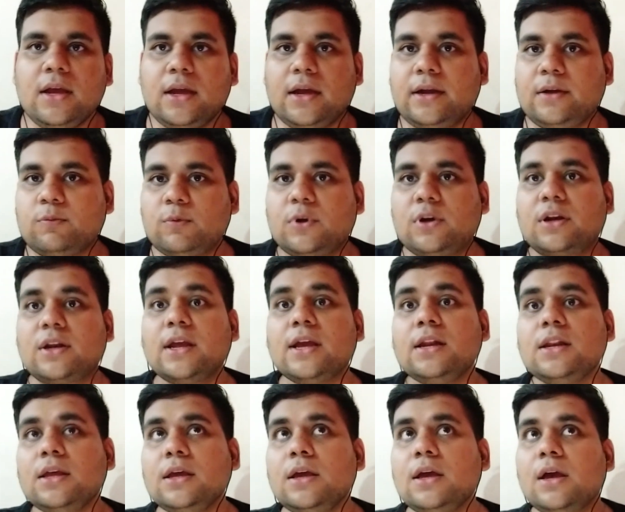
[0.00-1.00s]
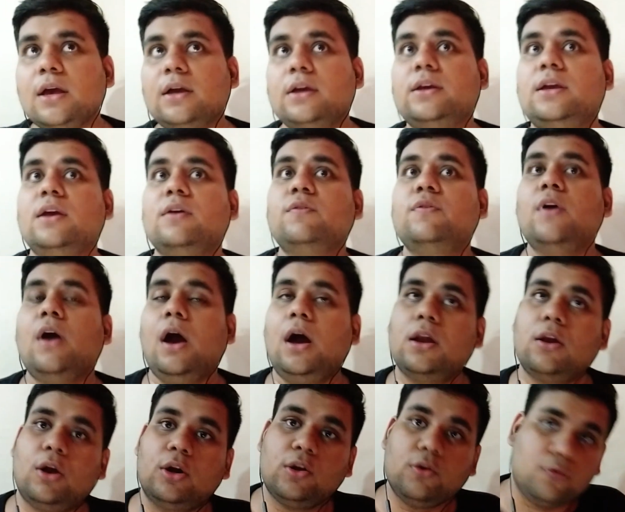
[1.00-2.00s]
it would really give a
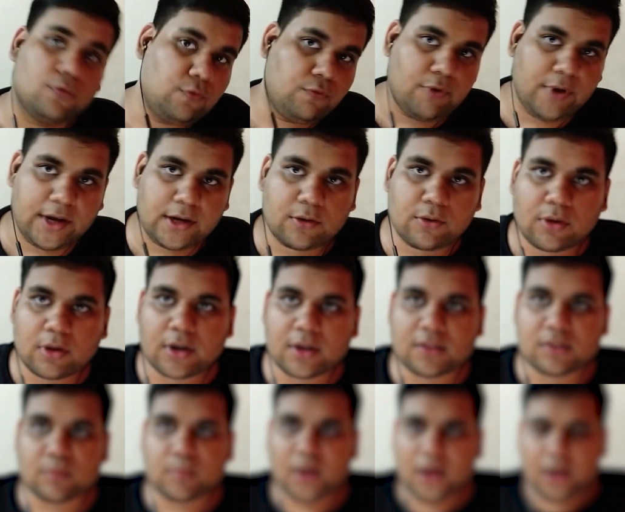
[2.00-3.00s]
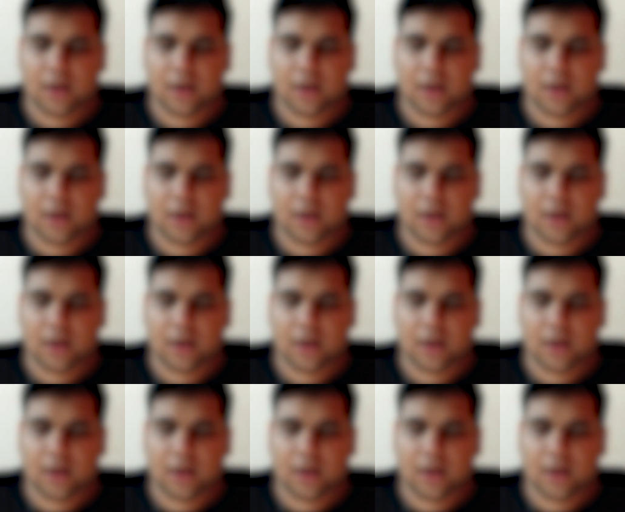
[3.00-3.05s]
lot of weight to your resume,